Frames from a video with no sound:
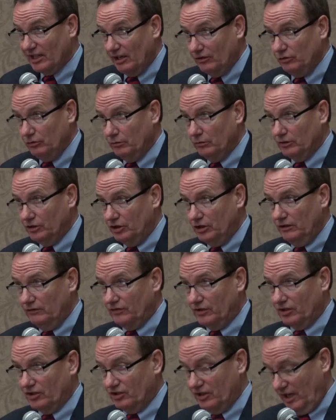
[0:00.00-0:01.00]
how you achieve
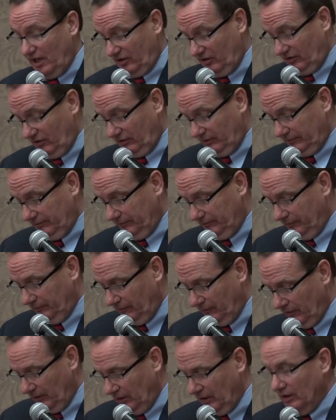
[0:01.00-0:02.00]
success.
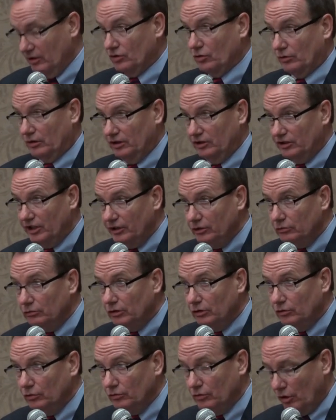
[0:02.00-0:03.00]
So continue
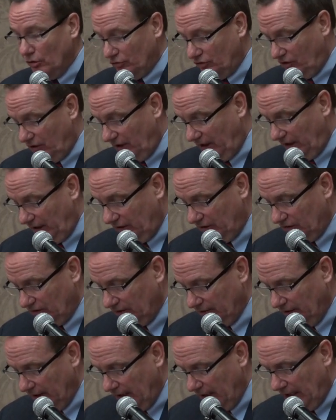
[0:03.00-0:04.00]
to do those things,
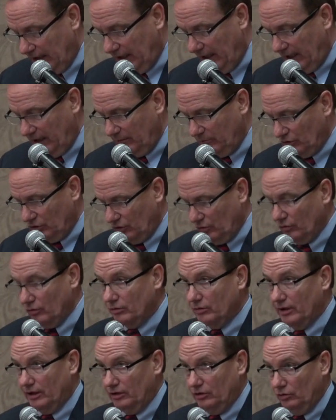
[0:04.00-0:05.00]
and I am sure
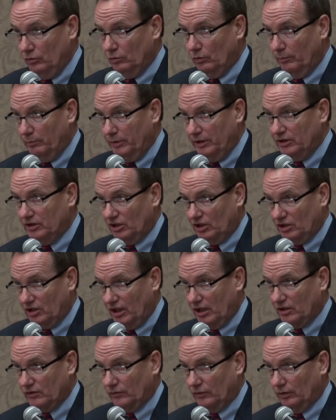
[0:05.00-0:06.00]
that you will be
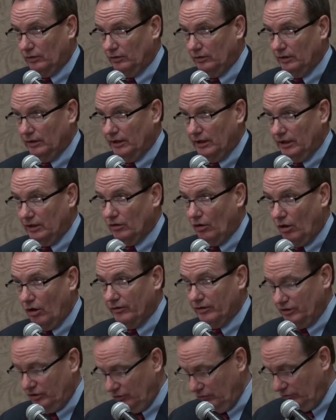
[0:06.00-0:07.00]
successful in all
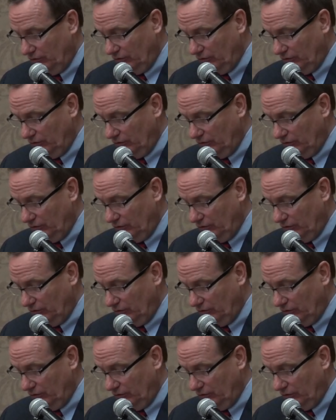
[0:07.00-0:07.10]
that you